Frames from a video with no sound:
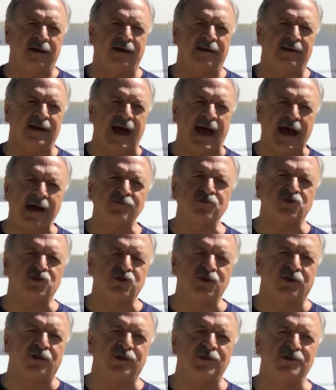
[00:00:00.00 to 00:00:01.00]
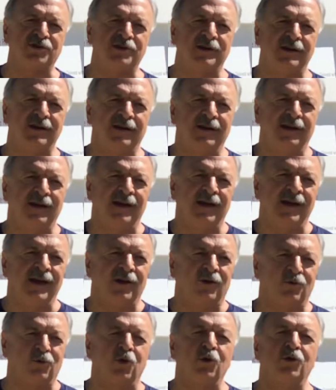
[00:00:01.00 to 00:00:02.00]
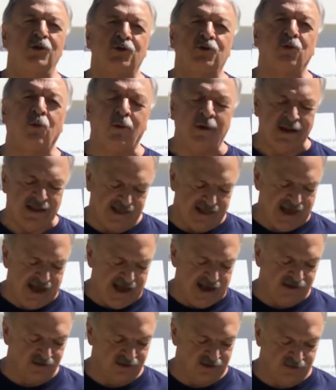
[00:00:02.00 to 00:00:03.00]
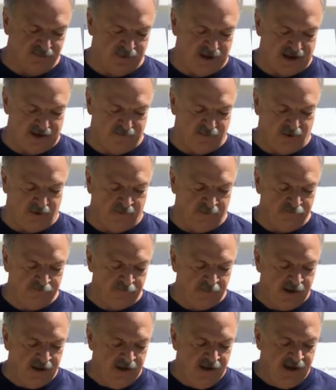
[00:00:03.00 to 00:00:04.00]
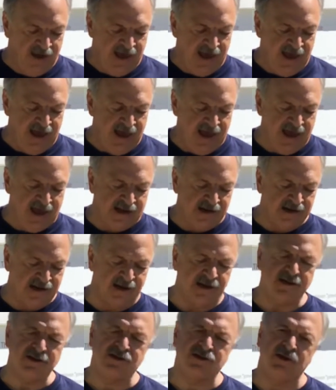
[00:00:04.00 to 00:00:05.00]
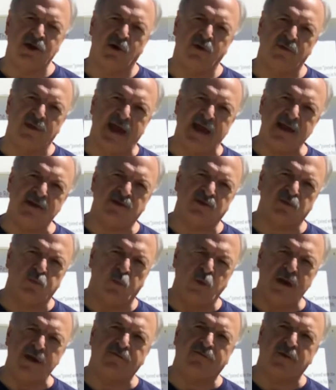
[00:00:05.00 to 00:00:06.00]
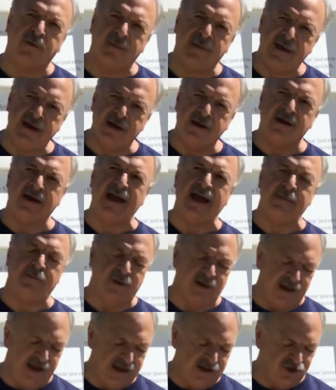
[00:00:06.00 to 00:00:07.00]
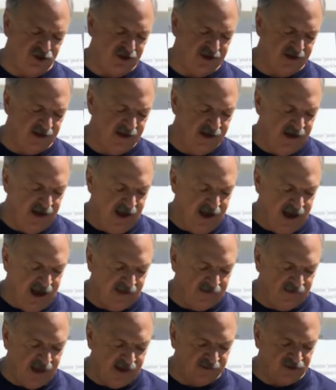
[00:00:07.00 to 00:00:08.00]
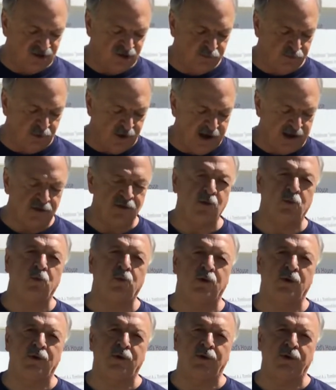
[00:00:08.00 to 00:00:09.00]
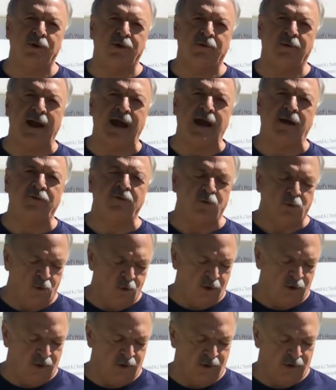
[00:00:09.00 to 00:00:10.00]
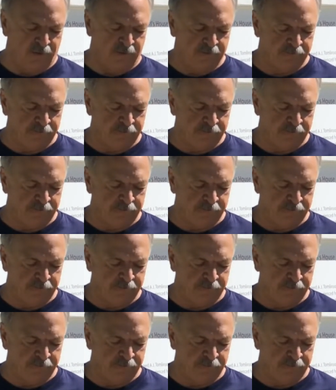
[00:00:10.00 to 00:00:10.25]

house church, grew to 20,000 people. And so they went from here in Appalachia and they've spread the word around the world.